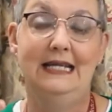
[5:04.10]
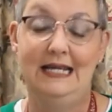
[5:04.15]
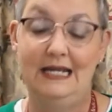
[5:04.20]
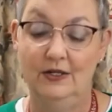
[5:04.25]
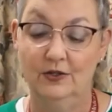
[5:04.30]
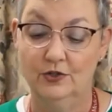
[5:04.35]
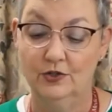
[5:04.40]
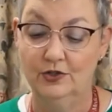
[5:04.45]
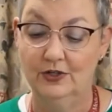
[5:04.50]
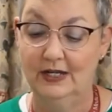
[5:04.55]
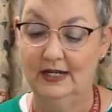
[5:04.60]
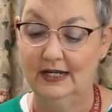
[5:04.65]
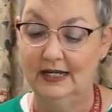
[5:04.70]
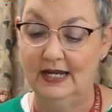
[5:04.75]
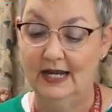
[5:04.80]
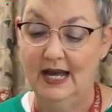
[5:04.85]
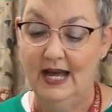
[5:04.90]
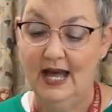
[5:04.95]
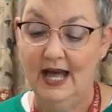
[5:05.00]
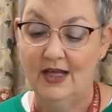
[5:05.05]
to eat or drink.
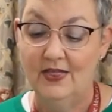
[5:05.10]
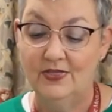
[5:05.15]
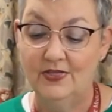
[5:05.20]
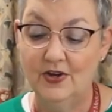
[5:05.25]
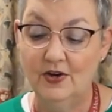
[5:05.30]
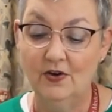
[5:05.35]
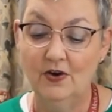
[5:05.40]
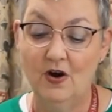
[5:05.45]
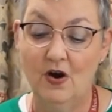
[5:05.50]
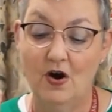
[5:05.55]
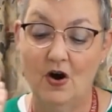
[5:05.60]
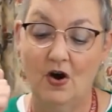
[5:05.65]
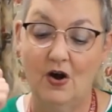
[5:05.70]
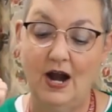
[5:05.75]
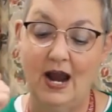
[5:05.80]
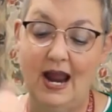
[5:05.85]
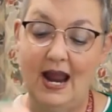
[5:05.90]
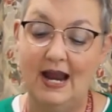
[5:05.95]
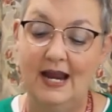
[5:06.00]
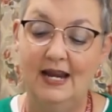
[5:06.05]
There
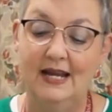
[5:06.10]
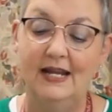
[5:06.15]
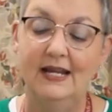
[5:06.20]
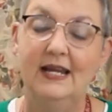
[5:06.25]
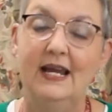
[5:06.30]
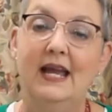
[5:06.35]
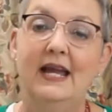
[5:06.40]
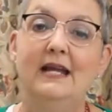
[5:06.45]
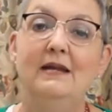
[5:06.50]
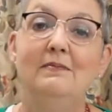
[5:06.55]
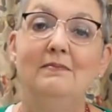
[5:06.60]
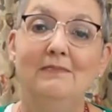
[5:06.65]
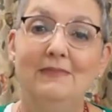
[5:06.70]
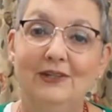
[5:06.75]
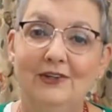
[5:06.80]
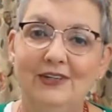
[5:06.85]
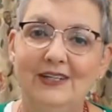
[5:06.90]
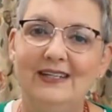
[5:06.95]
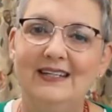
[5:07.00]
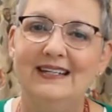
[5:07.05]
are 88
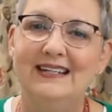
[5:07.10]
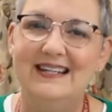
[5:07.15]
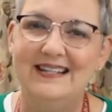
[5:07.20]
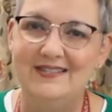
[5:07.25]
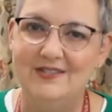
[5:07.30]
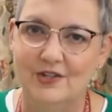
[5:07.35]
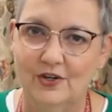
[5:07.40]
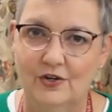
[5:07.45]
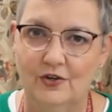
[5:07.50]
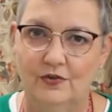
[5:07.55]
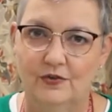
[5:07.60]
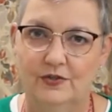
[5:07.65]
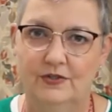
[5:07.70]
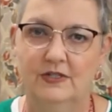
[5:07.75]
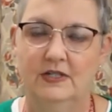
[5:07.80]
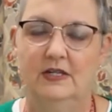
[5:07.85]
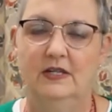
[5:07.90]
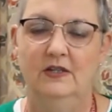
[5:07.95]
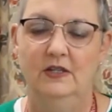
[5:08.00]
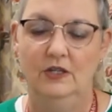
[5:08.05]
million
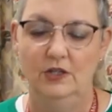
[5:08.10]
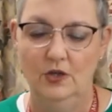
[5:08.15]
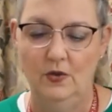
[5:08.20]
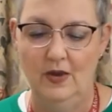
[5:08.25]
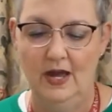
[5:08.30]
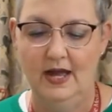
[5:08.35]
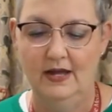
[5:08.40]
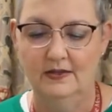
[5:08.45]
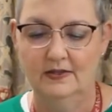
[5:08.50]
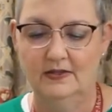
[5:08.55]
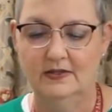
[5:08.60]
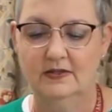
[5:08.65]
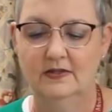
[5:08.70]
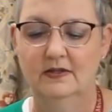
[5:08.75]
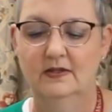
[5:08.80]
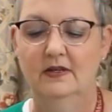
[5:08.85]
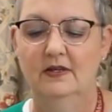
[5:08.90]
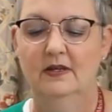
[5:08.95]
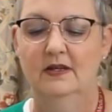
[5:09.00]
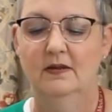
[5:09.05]
adults in the U.S.,
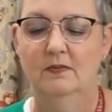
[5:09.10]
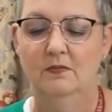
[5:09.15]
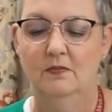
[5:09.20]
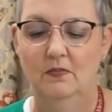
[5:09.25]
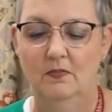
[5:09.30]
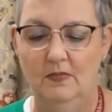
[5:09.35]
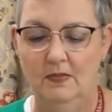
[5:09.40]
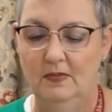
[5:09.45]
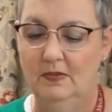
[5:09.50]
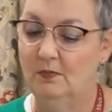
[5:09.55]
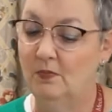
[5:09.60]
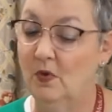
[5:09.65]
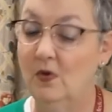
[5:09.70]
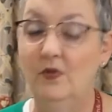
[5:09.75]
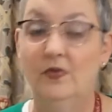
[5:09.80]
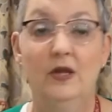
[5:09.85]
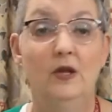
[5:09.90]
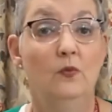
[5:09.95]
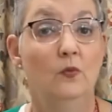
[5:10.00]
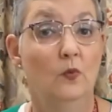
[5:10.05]

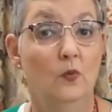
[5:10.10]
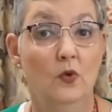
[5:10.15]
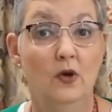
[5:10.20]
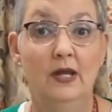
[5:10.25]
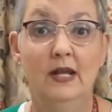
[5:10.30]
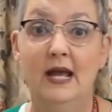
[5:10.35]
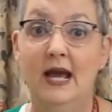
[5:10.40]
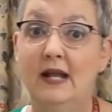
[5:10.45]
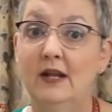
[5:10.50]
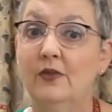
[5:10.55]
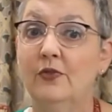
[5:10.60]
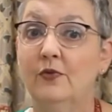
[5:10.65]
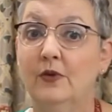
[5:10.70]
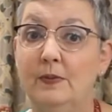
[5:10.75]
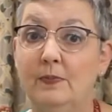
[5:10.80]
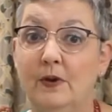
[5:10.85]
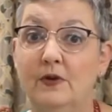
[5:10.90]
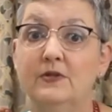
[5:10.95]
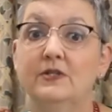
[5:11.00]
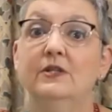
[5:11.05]
more than 1 out of
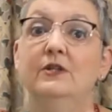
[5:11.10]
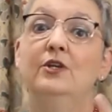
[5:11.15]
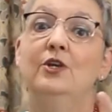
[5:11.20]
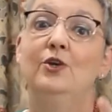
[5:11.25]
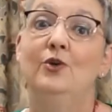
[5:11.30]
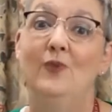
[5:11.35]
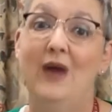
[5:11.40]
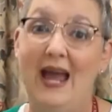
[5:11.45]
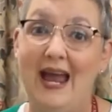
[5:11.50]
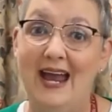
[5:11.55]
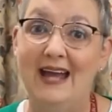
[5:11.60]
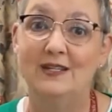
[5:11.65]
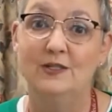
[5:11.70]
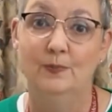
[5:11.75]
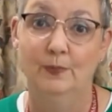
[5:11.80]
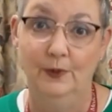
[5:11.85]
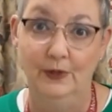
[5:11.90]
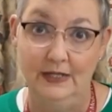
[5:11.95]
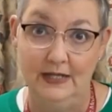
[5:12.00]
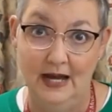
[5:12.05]
3 person who has
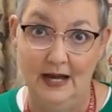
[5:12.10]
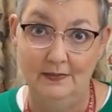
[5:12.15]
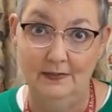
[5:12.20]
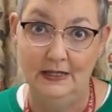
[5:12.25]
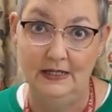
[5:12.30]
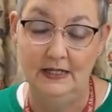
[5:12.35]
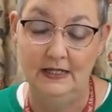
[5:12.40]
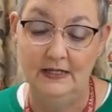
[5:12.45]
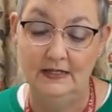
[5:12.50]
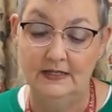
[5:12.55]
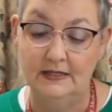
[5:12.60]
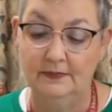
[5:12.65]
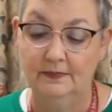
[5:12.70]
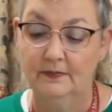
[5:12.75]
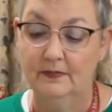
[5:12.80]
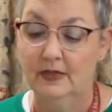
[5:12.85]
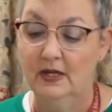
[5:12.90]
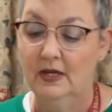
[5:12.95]
pre-diabetes.